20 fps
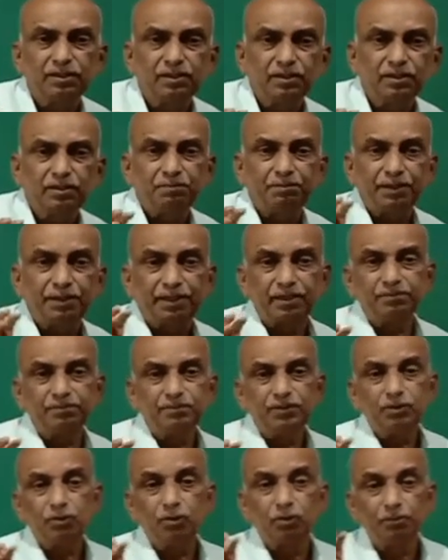
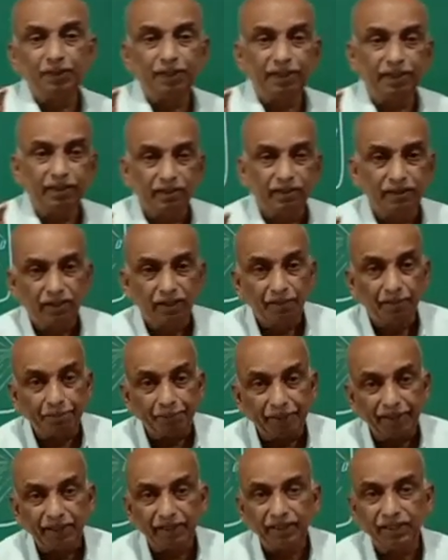become to be
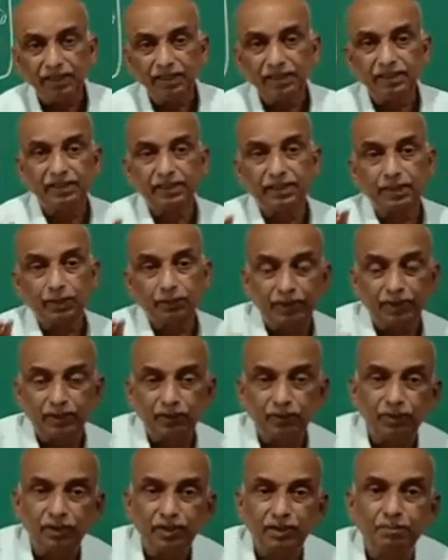appearing in the
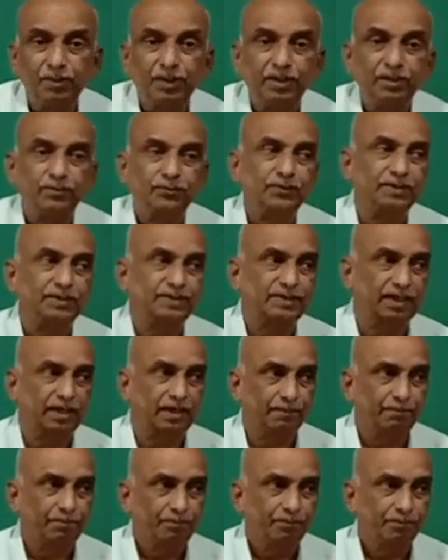equatorial plane of the cell.
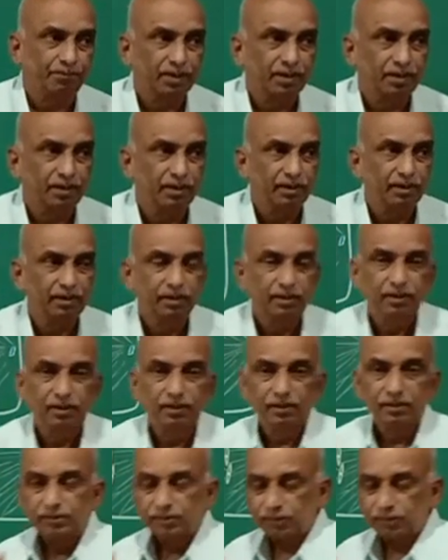So